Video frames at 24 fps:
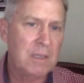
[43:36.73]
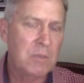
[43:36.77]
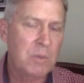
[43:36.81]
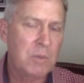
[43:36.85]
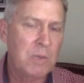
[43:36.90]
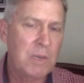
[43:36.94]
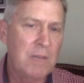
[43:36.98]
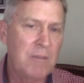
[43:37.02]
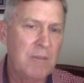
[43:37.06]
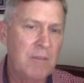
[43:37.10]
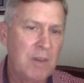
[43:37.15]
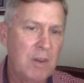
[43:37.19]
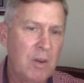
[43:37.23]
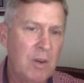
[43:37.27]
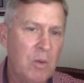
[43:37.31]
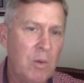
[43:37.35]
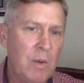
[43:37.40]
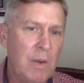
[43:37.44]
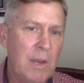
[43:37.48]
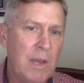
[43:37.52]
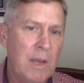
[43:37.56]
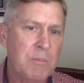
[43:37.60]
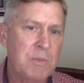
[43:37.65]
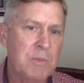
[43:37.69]
and we didn't even know
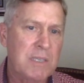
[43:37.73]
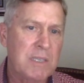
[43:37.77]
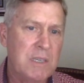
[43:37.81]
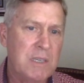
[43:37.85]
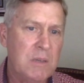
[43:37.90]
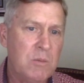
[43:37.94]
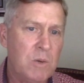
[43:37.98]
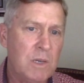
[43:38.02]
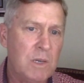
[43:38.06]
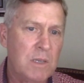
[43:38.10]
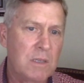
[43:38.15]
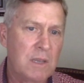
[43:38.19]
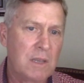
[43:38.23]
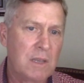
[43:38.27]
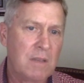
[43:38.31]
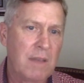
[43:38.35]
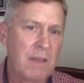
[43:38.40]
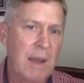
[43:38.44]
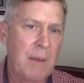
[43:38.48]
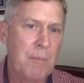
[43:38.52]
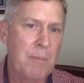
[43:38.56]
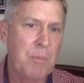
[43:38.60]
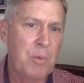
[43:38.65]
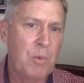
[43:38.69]
what hep c was at
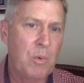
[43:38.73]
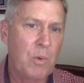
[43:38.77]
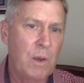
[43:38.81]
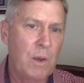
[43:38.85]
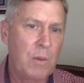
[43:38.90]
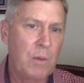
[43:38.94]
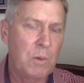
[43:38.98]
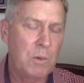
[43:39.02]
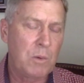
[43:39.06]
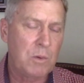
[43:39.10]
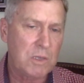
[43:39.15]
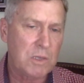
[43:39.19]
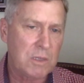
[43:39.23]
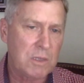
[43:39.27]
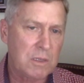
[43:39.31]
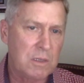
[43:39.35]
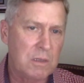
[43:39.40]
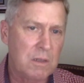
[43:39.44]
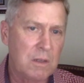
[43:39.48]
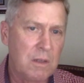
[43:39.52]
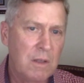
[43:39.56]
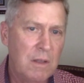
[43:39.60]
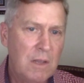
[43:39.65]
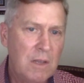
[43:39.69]
that point we were
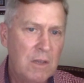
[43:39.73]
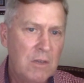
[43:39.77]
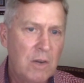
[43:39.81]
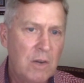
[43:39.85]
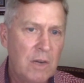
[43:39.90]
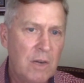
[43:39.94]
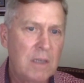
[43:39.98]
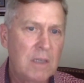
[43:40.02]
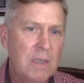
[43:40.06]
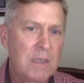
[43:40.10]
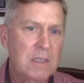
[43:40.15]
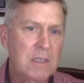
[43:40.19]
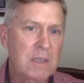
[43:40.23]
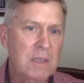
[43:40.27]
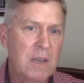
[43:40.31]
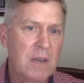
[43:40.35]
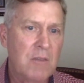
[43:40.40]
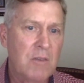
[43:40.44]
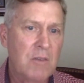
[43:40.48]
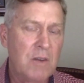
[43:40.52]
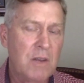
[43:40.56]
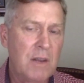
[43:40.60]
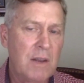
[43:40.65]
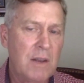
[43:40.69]
still trying to
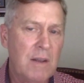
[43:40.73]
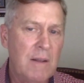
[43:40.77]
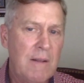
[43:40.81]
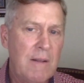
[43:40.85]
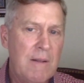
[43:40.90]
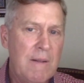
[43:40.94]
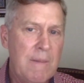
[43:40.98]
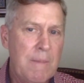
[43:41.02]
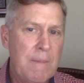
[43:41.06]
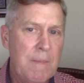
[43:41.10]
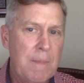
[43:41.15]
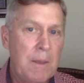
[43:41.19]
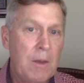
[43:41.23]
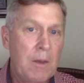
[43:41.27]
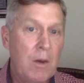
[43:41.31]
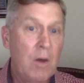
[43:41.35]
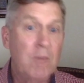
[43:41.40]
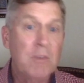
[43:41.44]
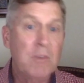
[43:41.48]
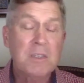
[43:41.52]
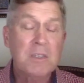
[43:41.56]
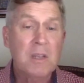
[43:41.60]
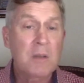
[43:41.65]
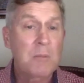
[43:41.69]
discover it right. all
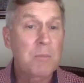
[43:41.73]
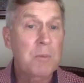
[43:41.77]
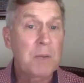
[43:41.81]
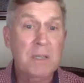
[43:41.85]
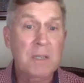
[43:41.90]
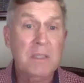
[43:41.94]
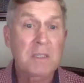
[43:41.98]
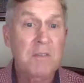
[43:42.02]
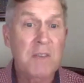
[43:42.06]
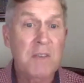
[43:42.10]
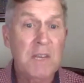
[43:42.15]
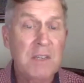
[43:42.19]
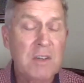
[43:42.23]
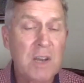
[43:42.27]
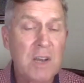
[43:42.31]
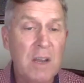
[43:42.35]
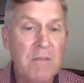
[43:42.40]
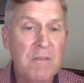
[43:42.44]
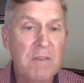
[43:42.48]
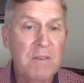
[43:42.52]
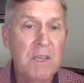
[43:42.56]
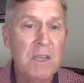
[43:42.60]
of a sudden because of hiv